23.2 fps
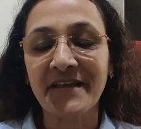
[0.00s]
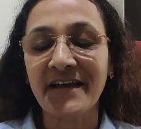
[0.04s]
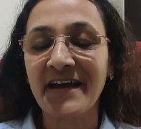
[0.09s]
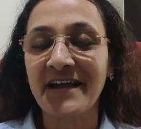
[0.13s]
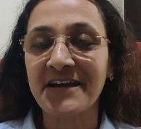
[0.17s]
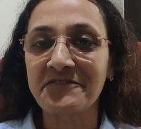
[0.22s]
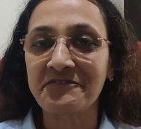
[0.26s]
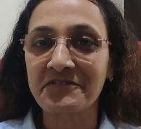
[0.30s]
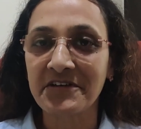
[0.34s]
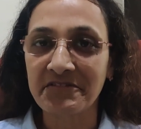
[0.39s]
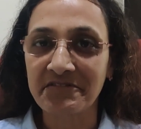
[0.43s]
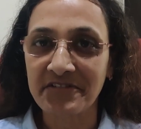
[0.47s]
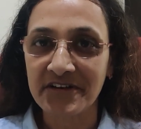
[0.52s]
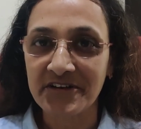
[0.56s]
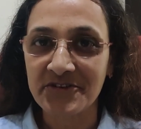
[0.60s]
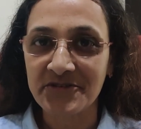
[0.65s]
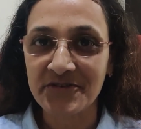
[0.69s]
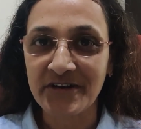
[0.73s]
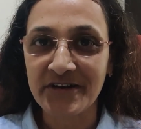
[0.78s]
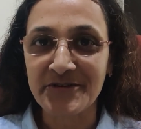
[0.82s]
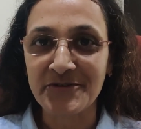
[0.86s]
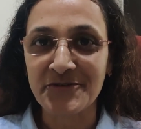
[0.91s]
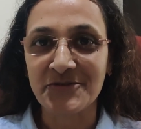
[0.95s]
and we will
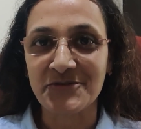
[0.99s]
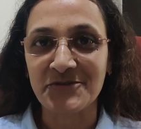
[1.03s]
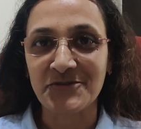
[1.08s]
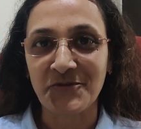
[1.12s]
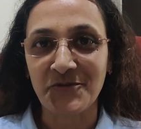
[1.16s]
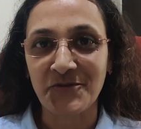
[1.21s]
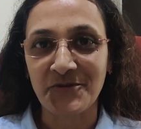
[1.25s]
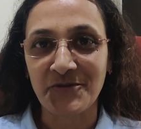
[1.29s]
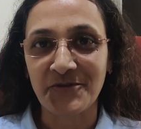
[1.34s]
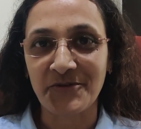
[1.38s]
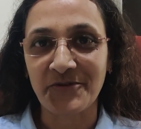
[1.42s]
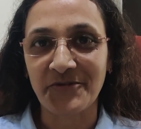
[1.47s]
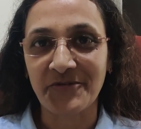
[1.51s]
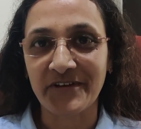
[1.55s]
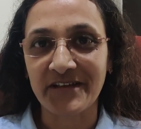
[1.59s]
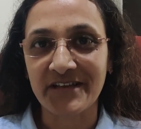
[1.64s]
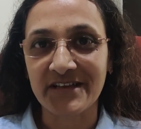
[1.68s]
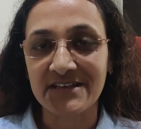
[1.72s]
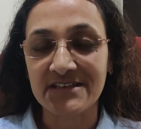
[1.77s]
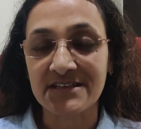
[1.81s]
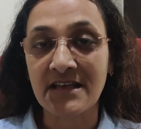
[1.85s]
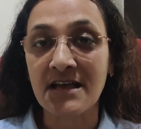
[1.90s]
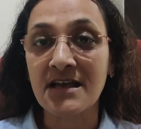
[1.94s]
try to solve your
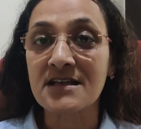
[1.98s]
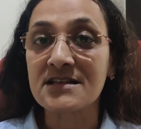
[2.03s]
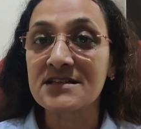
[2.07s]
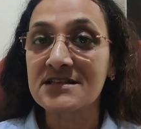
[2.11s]
queries.